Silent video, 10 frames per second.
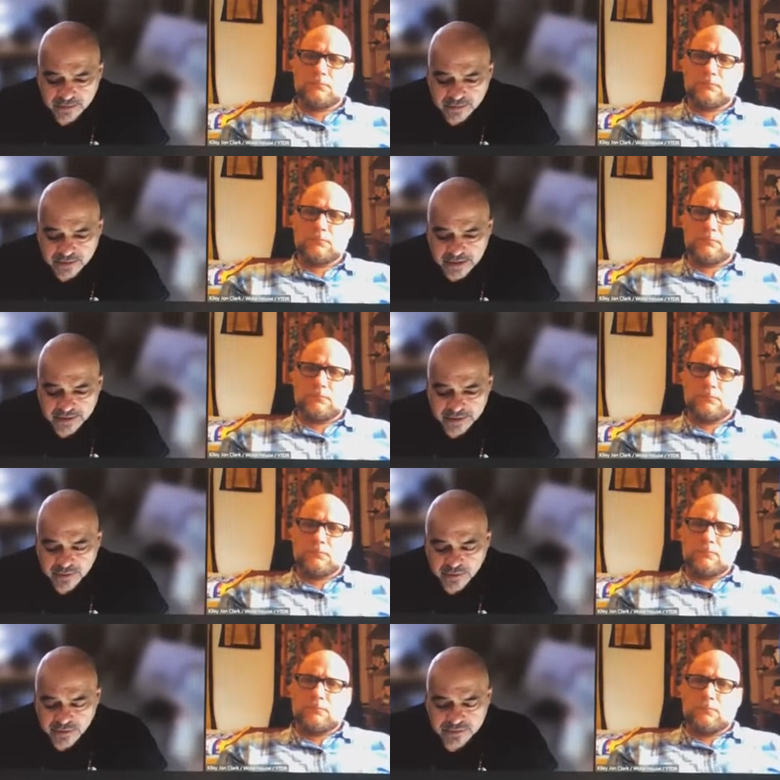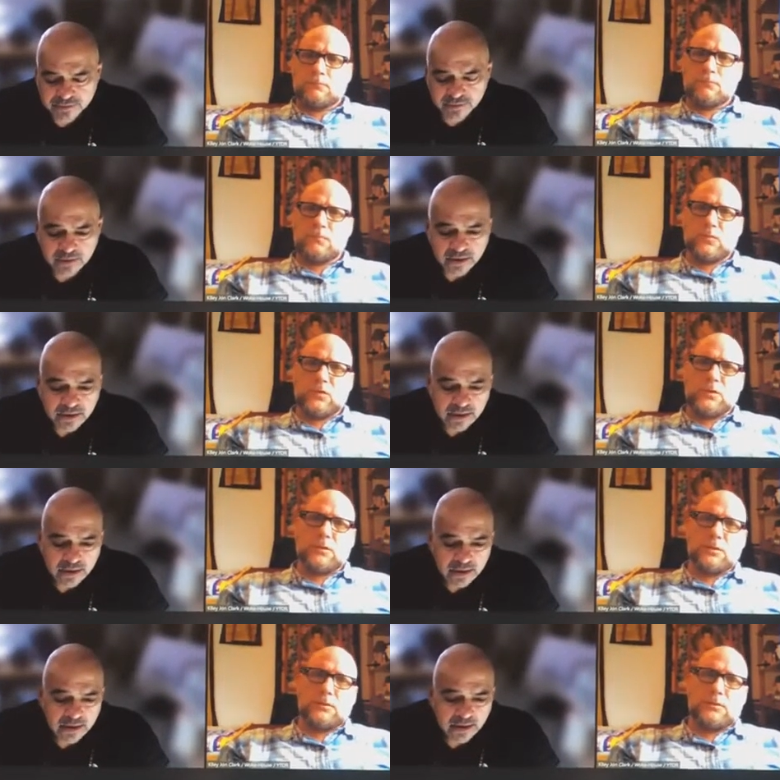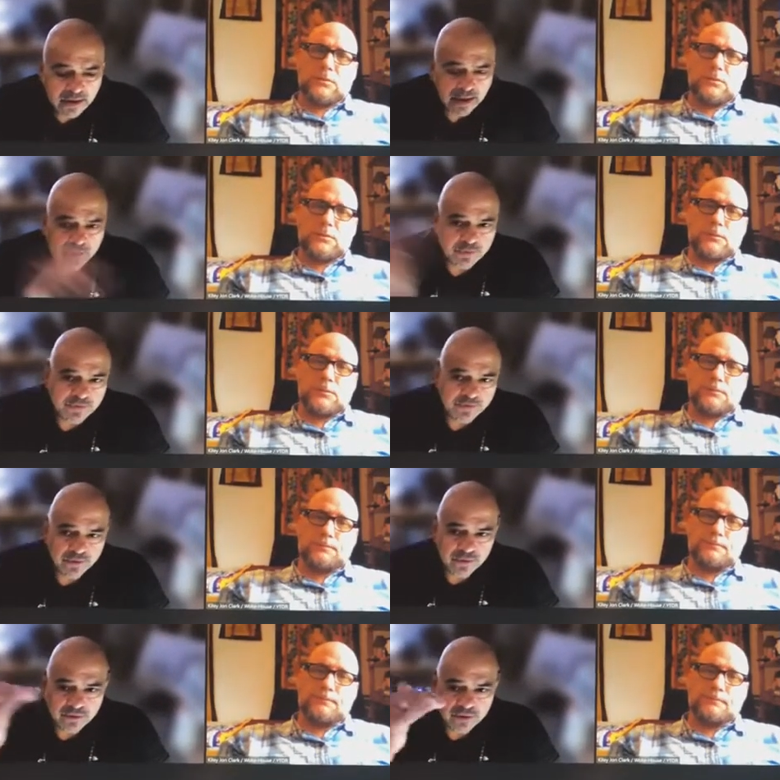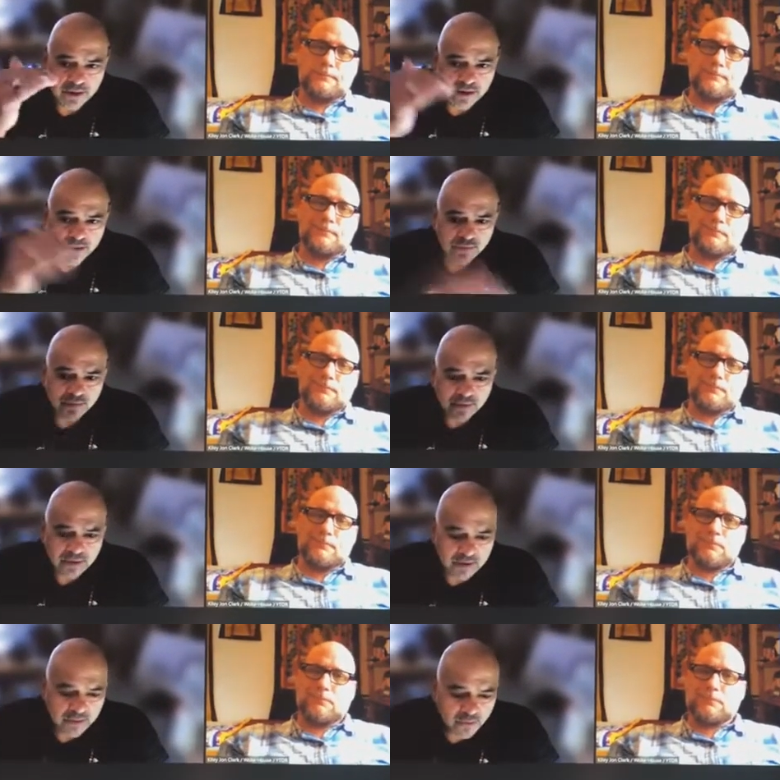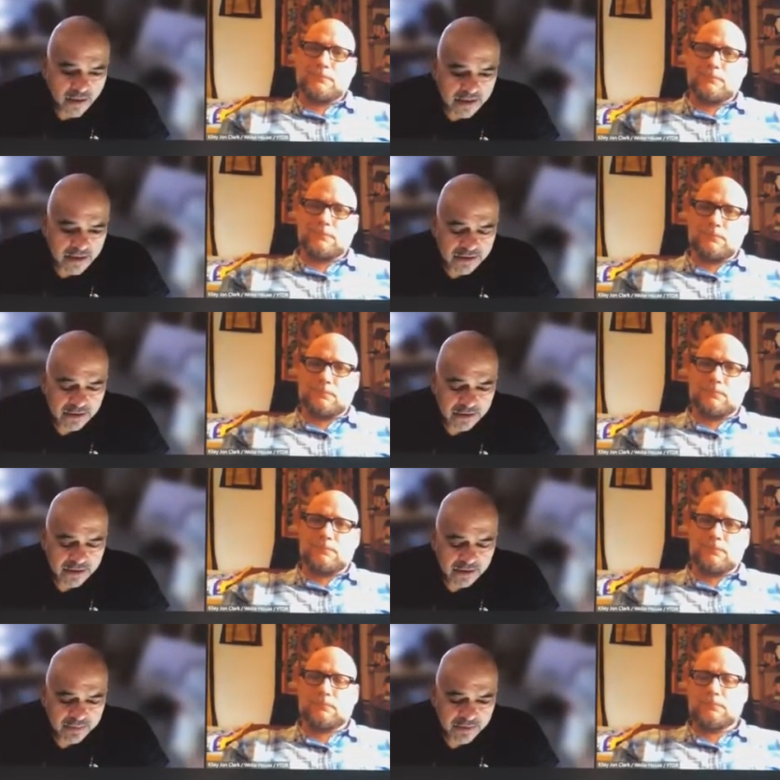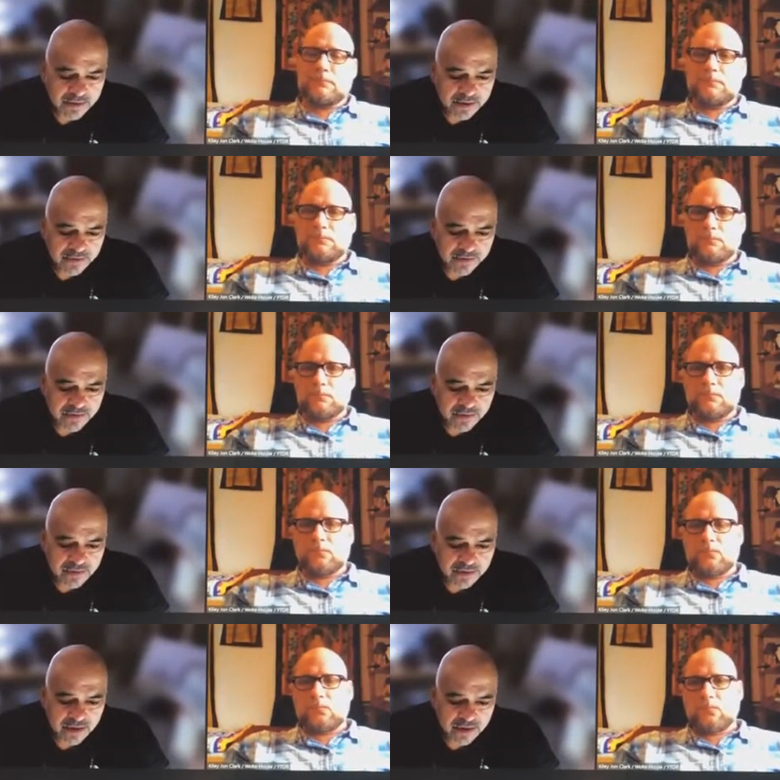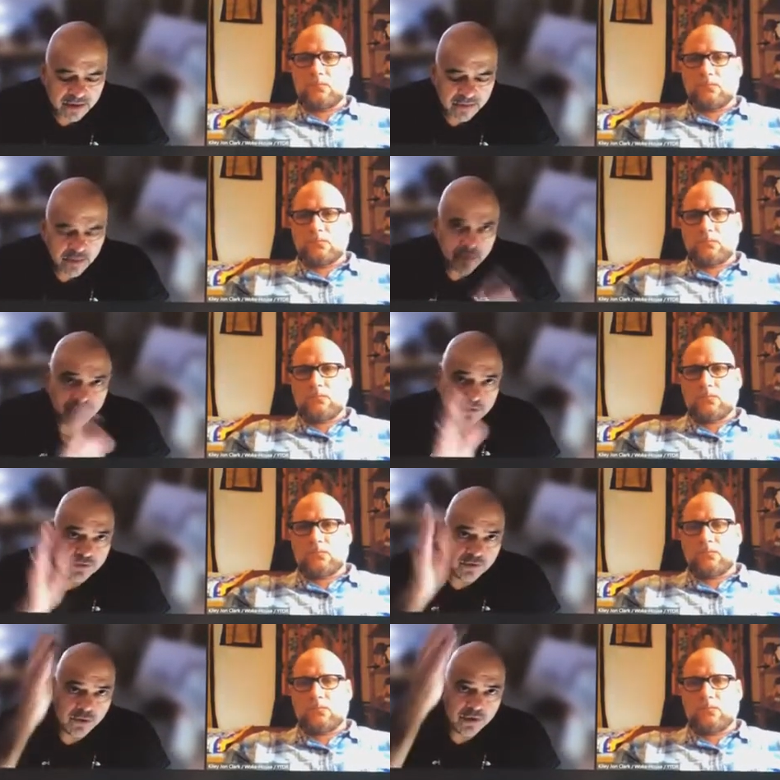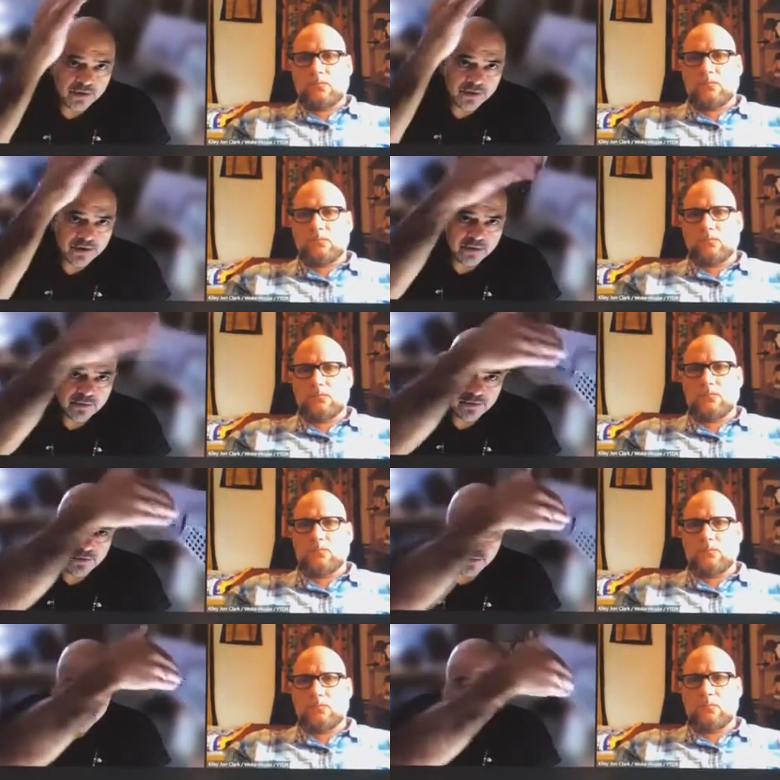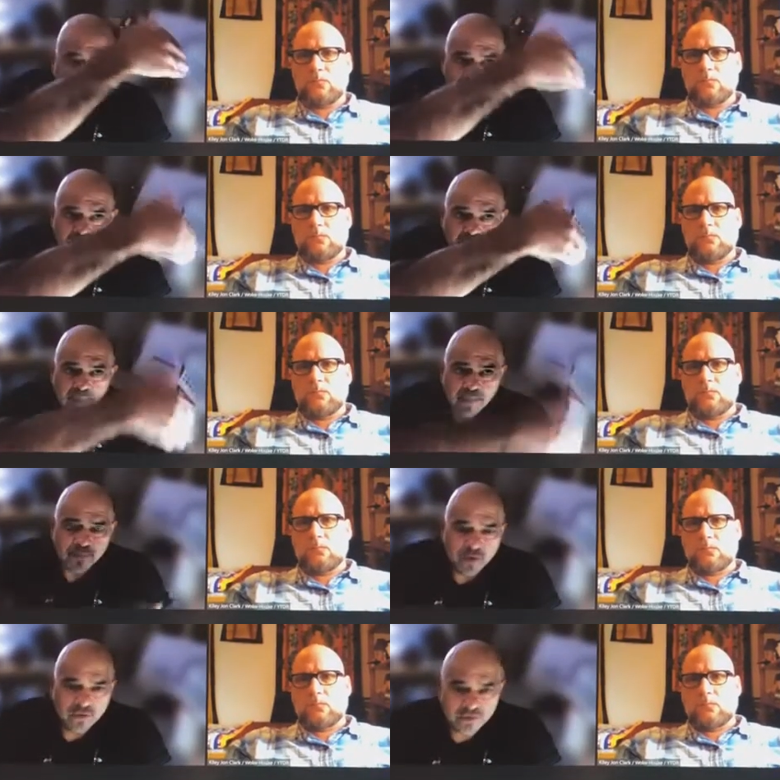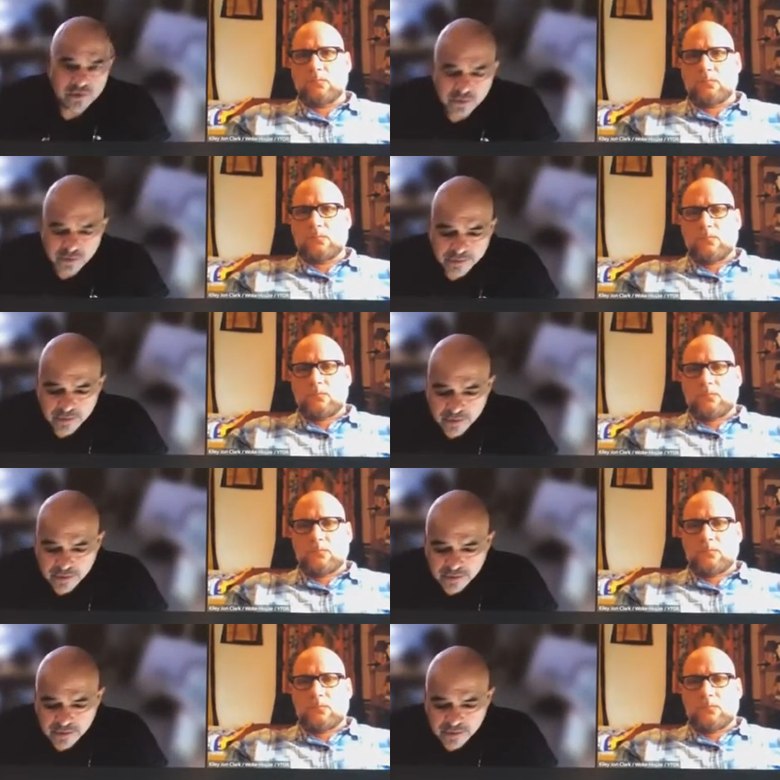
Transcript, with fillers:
Speaker 1: Saturday morning. Jeez. And we flew uh, west, you know, pretty much for the most time. Uh, well, we flew north, and then we flew over the North Pole